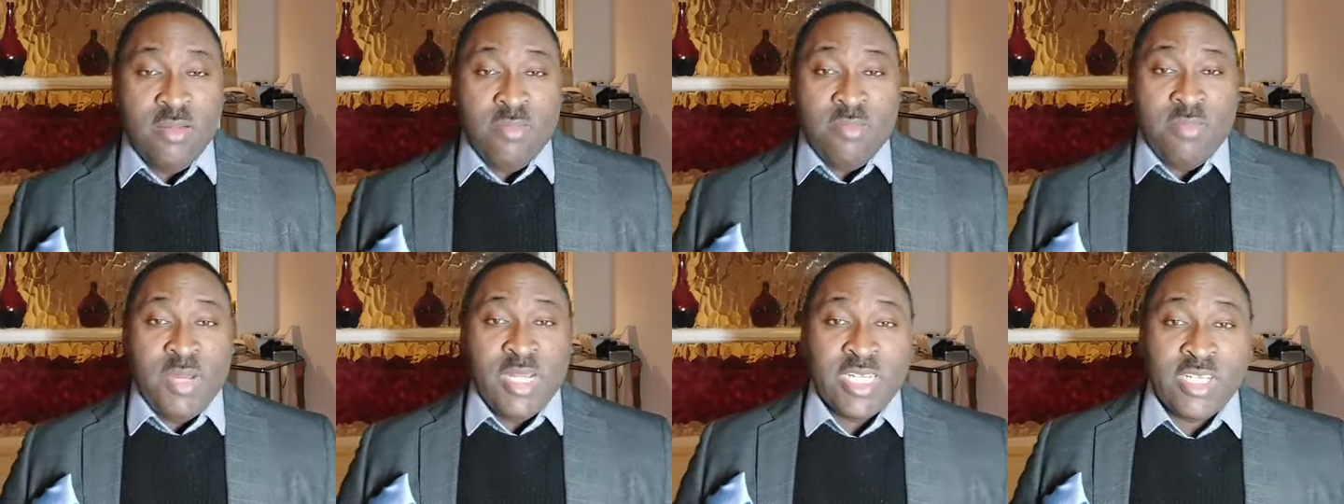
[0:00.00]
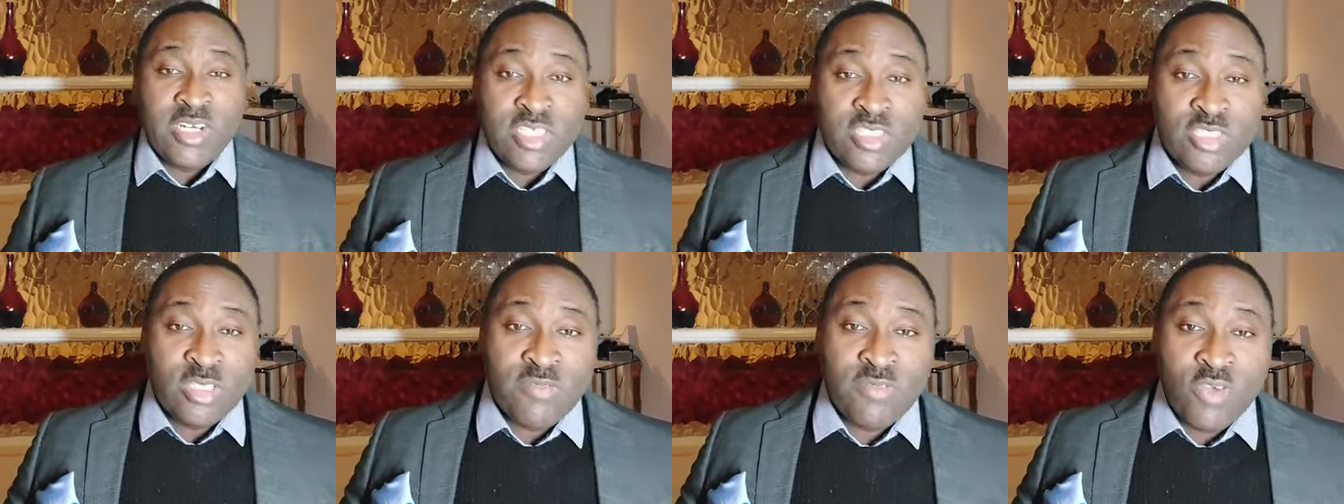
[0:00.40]
By the
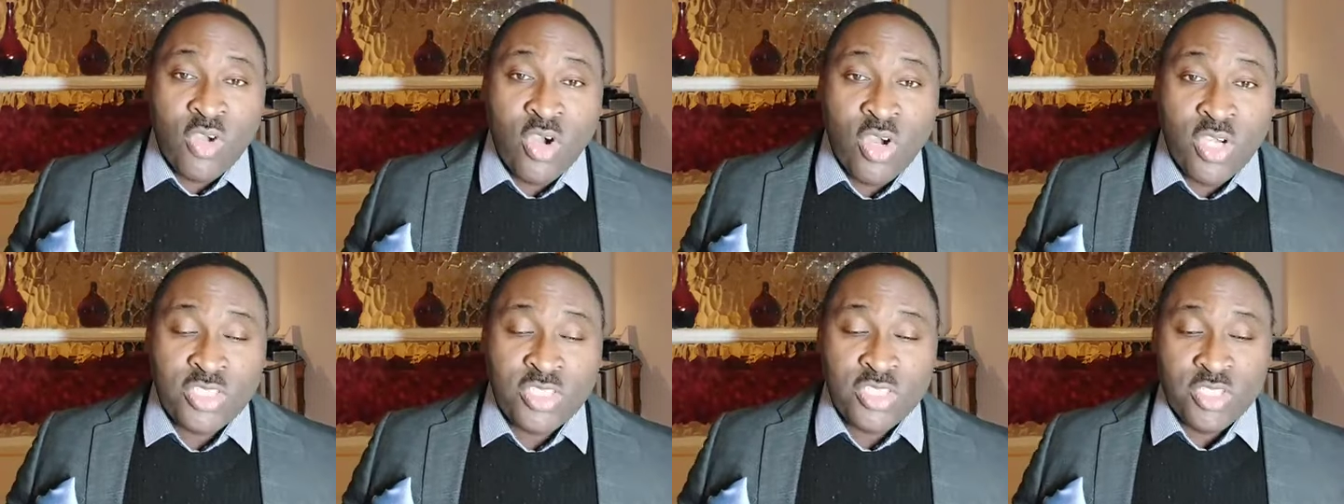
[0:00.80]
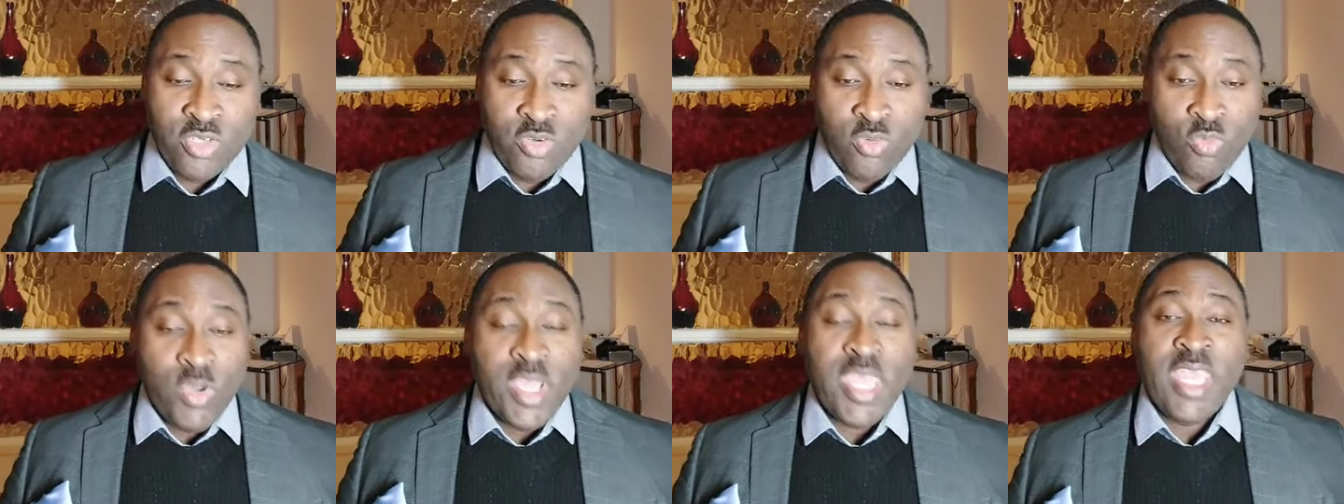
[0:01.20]
grace of God,
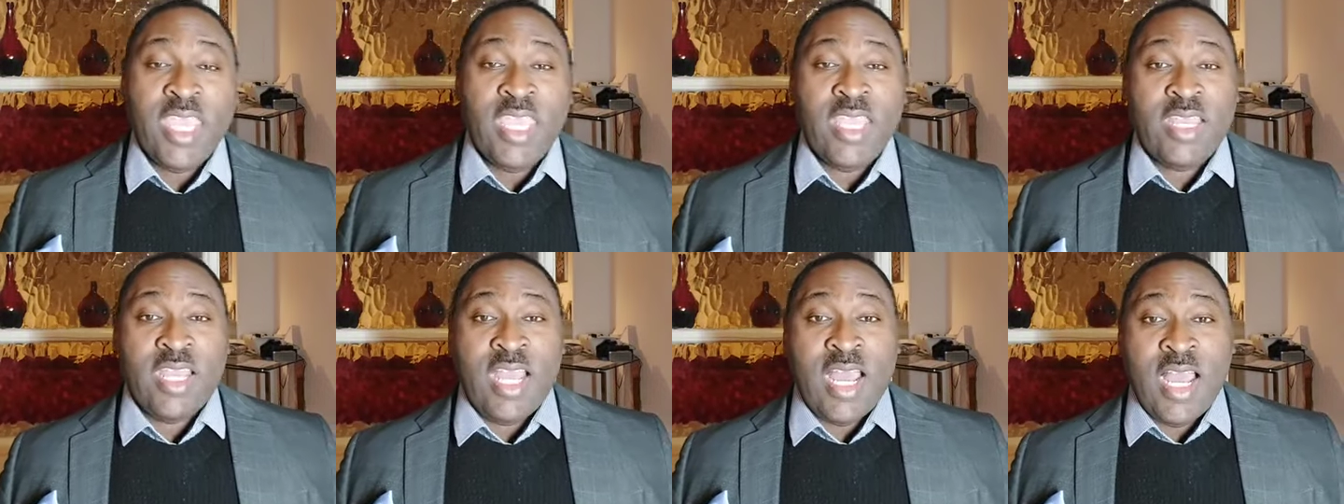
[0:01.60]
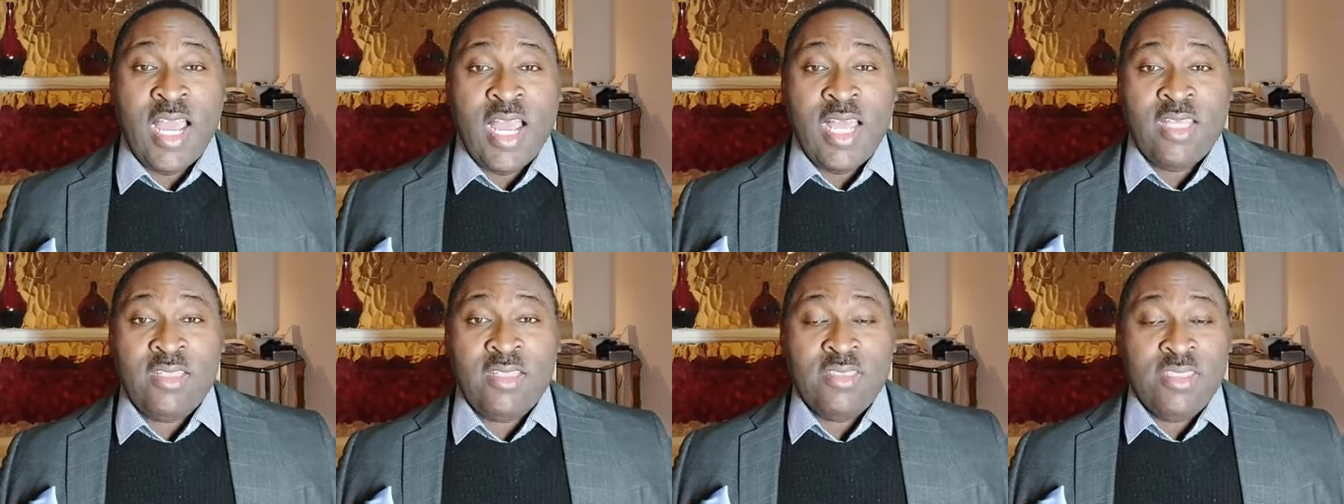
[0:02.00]
we
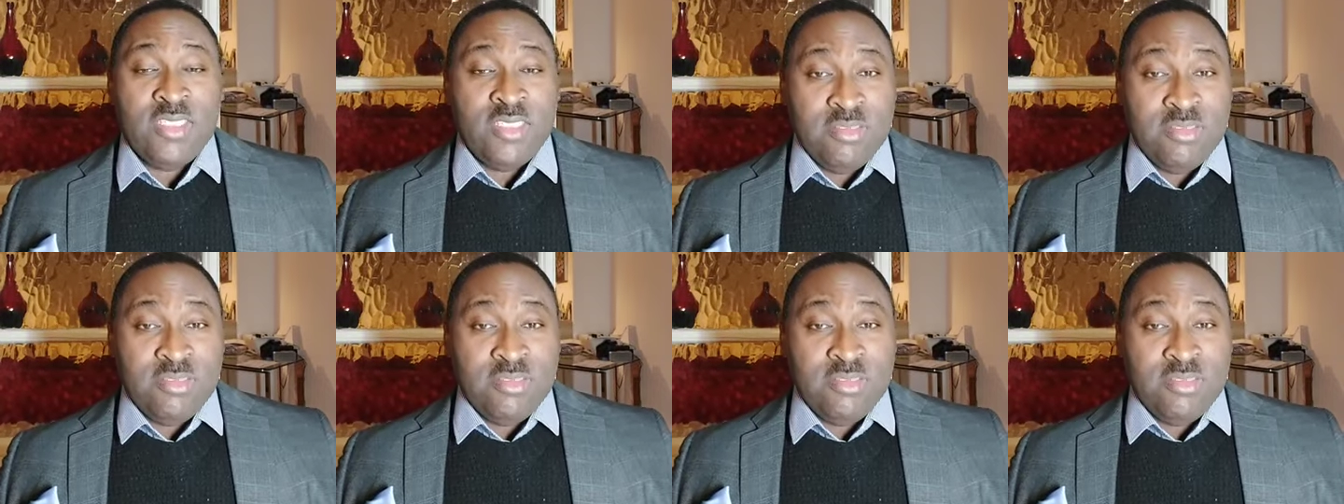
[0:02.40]
are